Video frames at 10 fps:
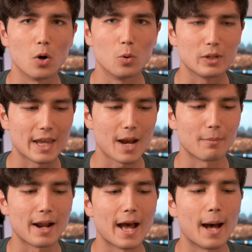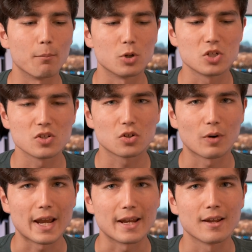own camera app, which is
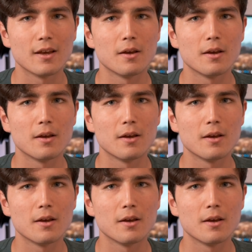great.